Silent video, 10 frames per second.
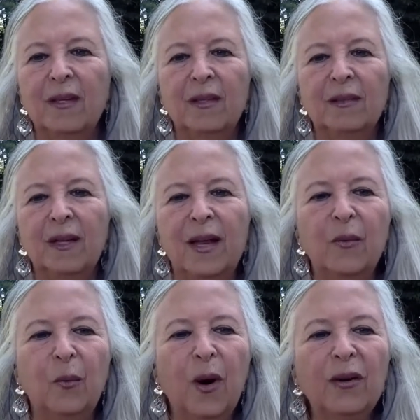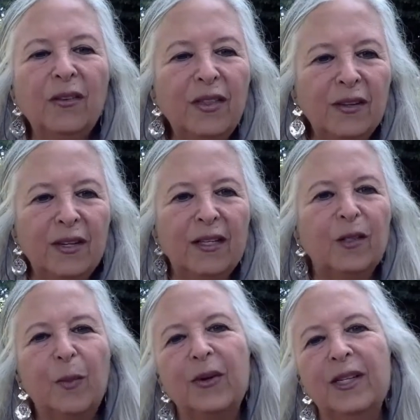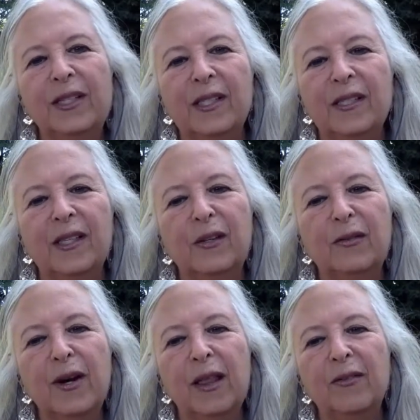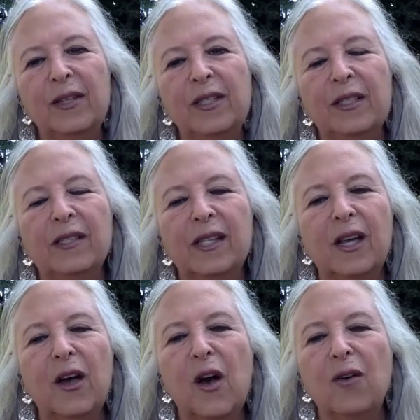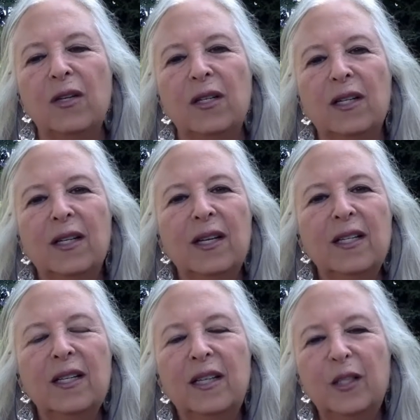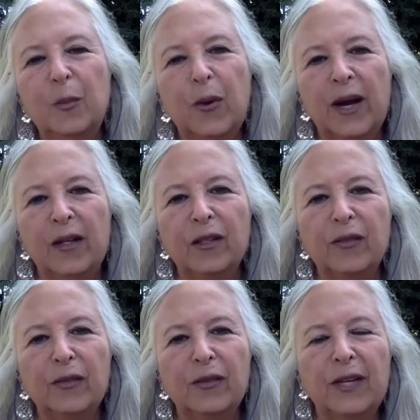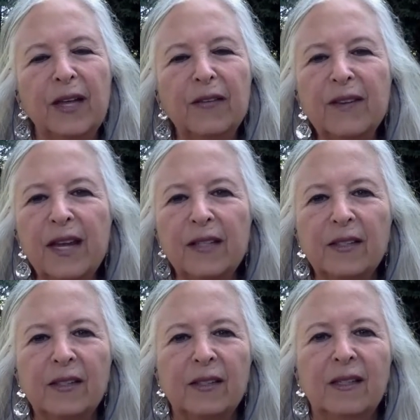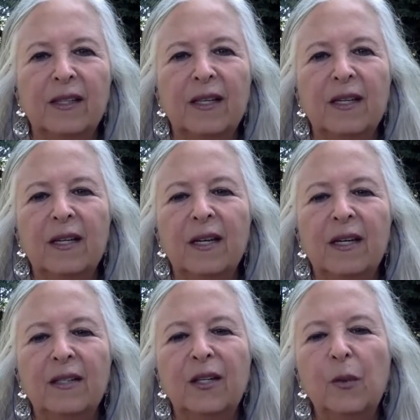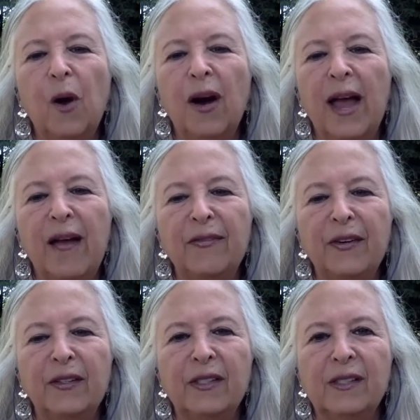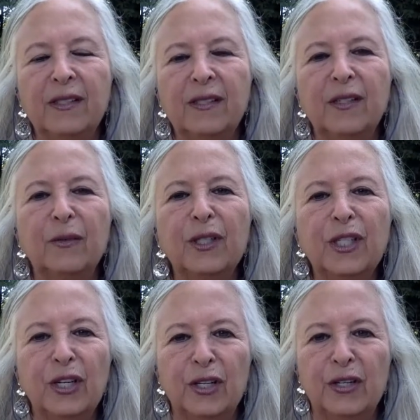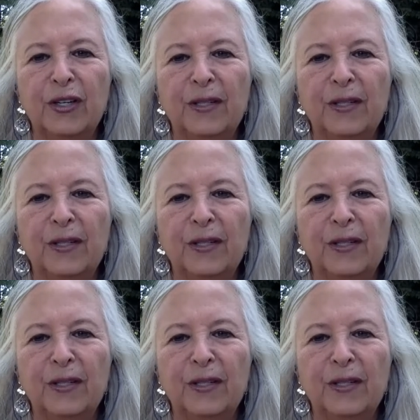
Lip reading: And what are the experiences that are relevant to Selichot, to these prayers for forgiveness, to our efforts to return?